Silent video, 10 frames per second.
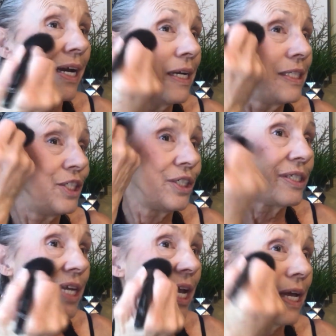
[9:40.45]
I
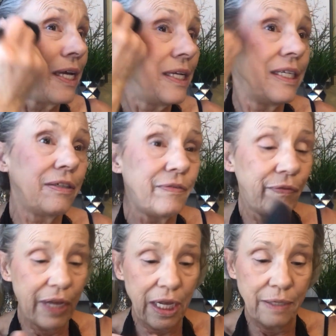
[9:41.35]
just kind
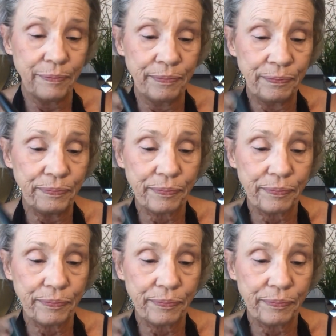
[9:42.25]
of